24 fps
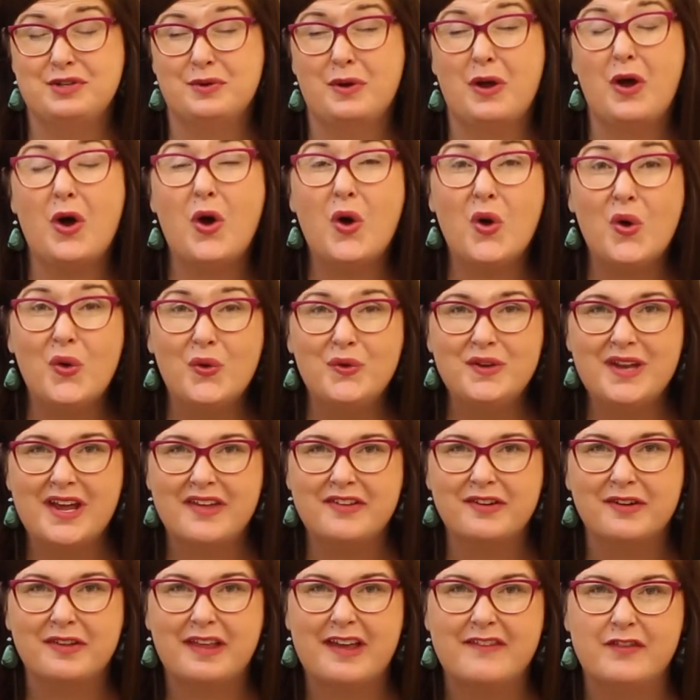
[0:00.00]
to a whole
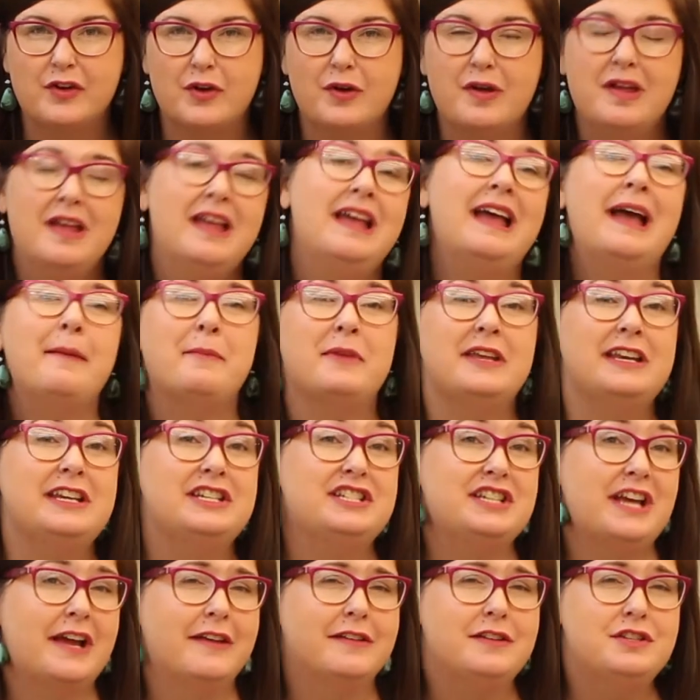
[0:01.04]
nother level, I'm going
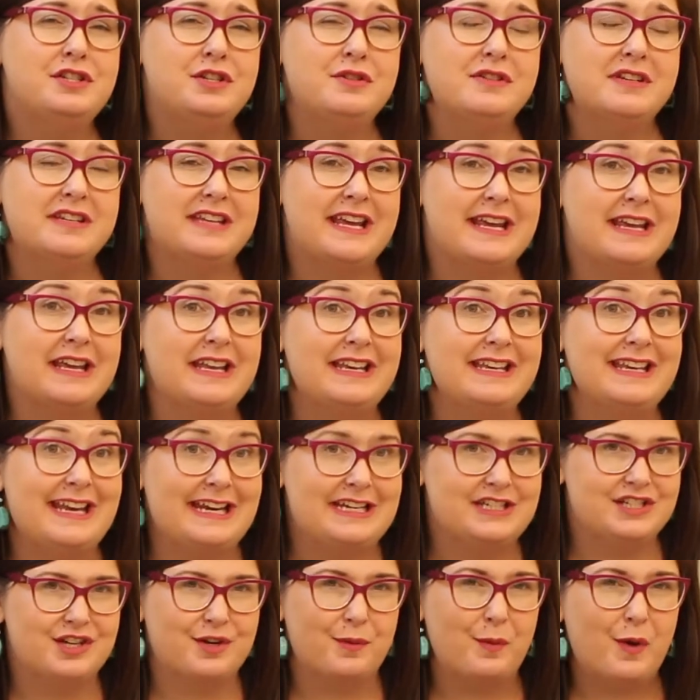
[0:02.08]
to challenge you to take a
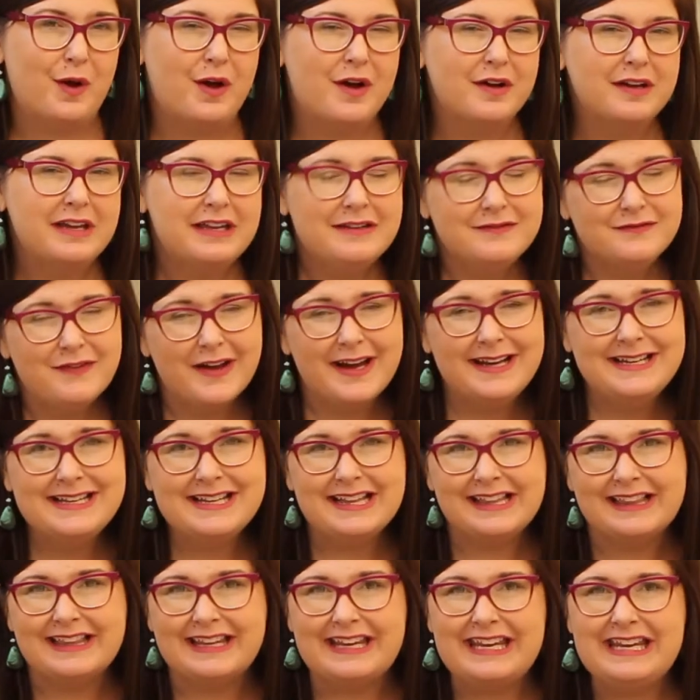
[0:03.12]
nature walk and
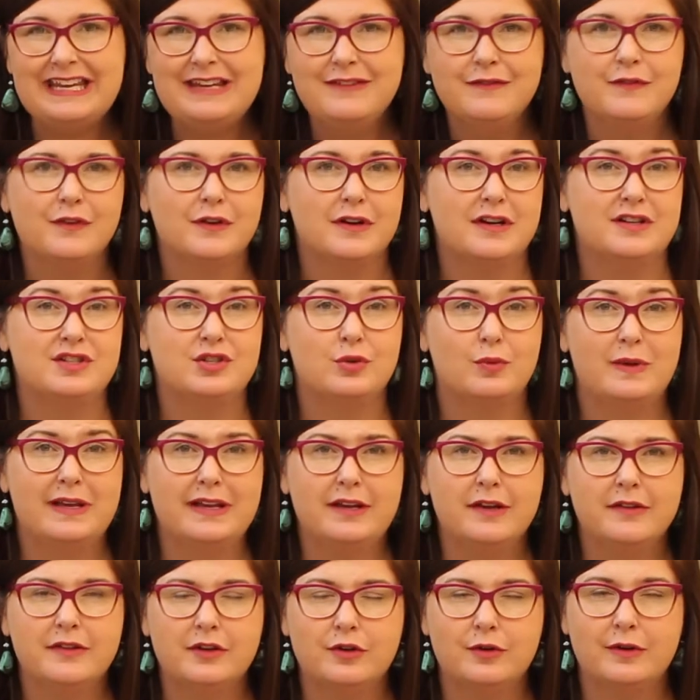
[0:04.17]
find a leaf or a twig
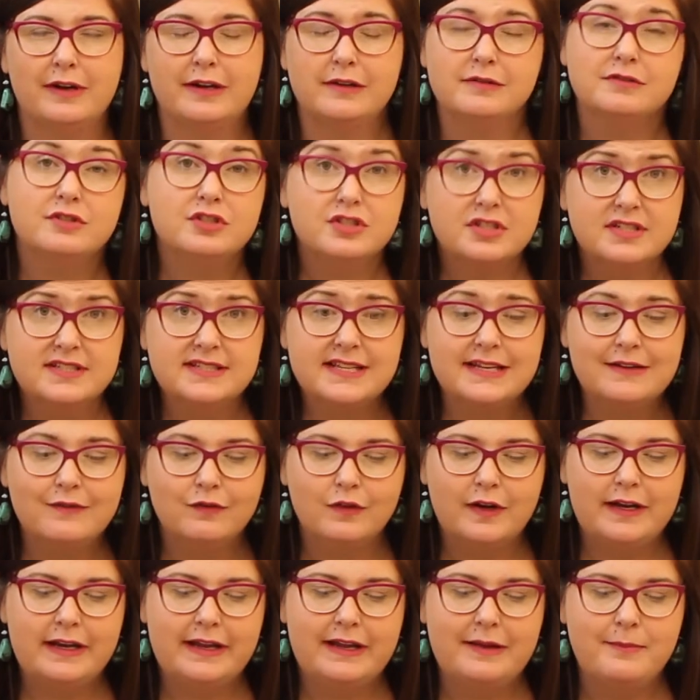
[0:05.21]
on the ground, just like
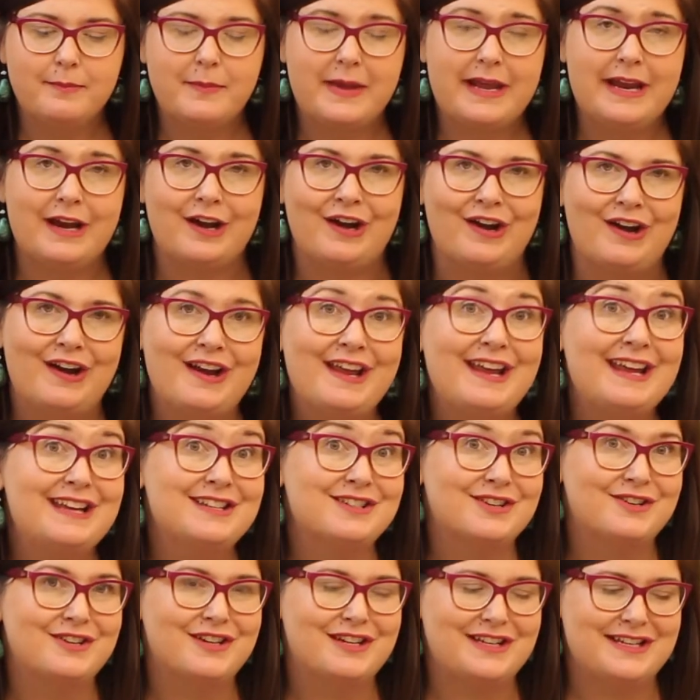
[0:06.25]
Frida and Bear, and
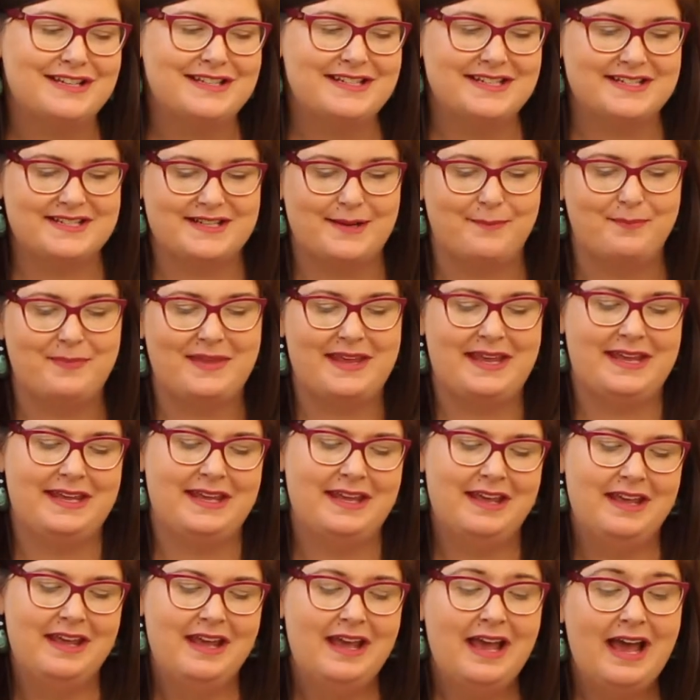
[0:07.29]
turn it into something.
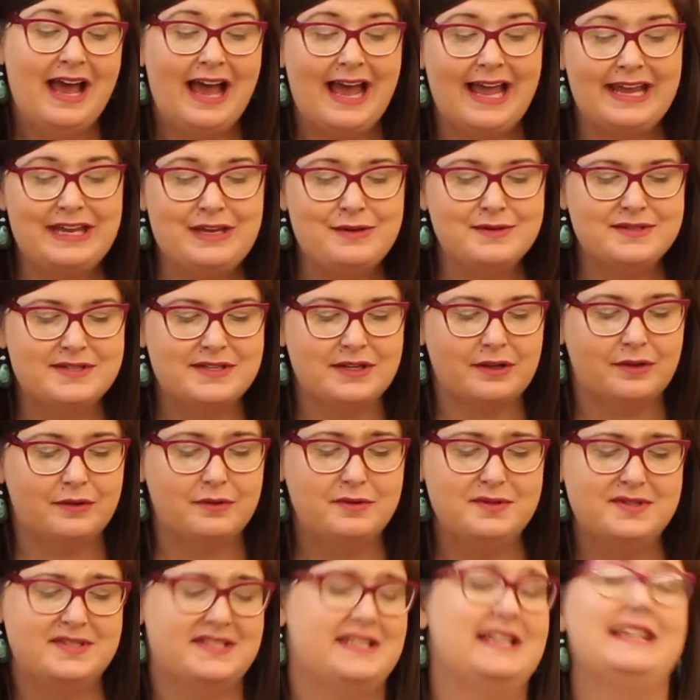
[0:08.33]
I used a glue
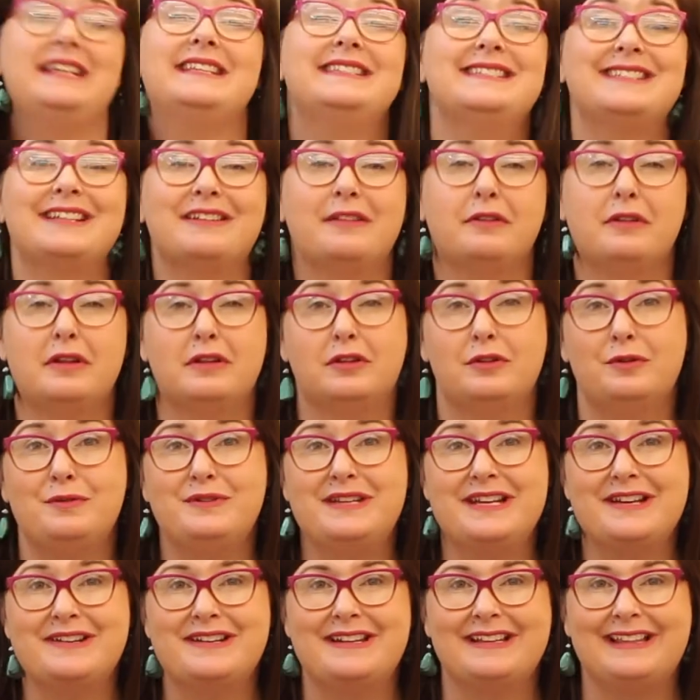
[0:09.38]
stick to glue
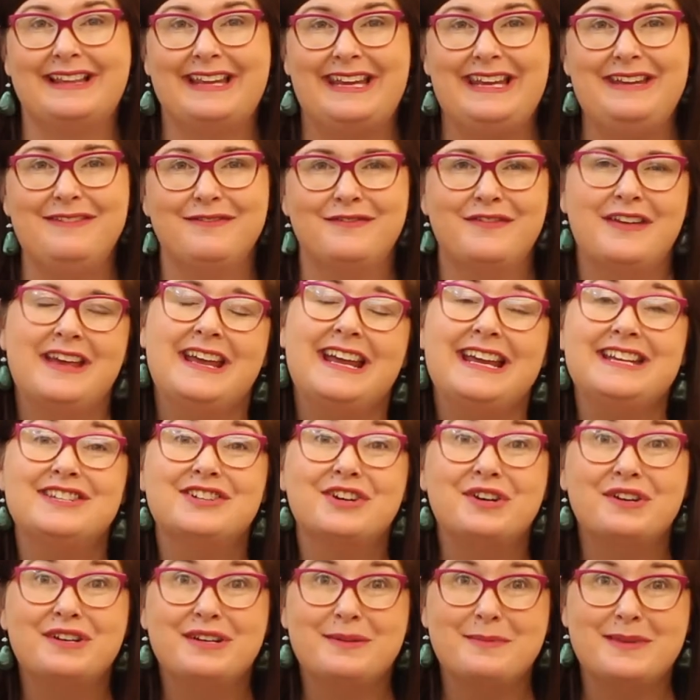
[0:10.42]
down a leaf and
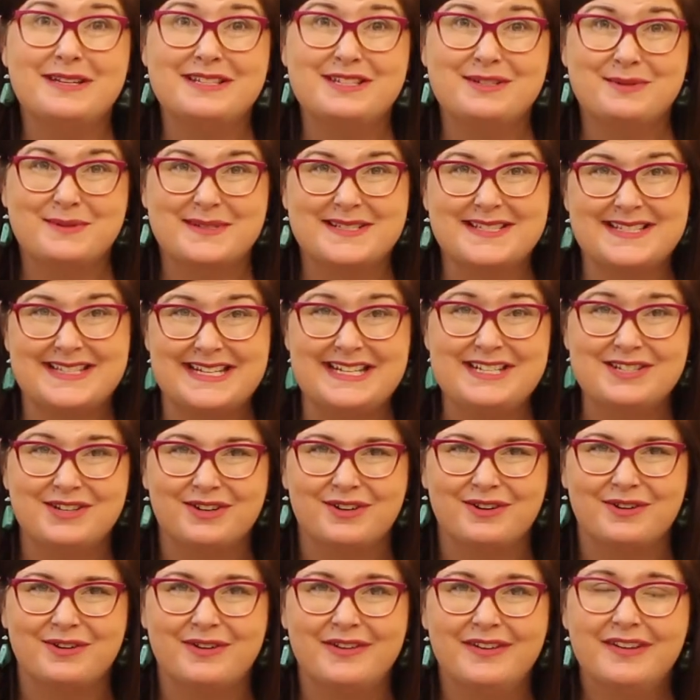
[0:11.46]
turned it into a sea
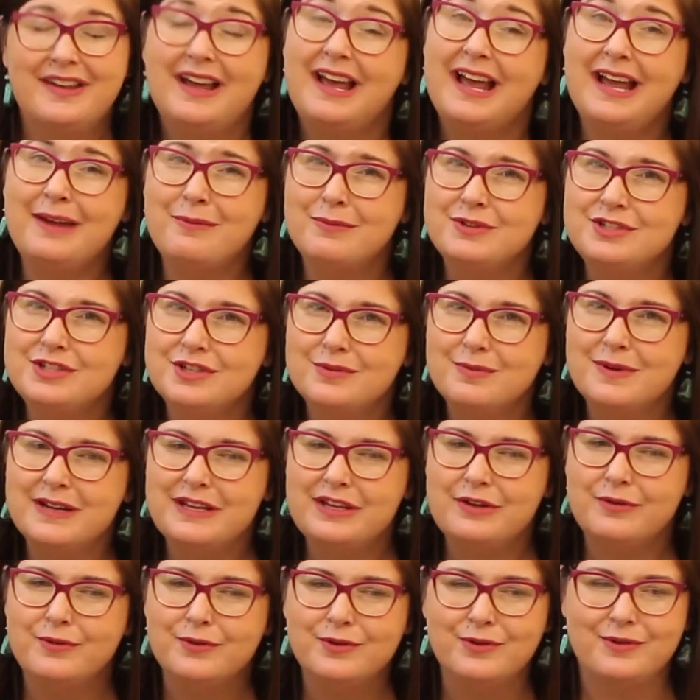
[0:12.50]
turtle. I wonder what
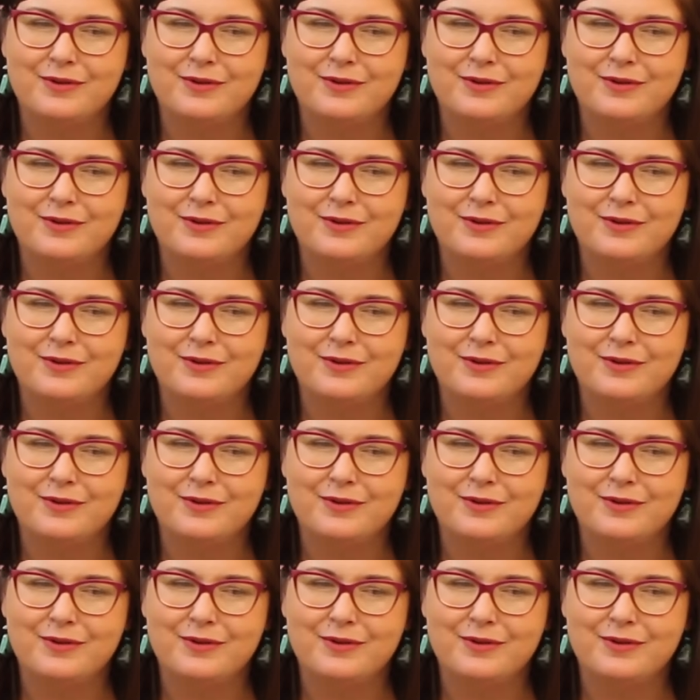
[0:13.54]
you'll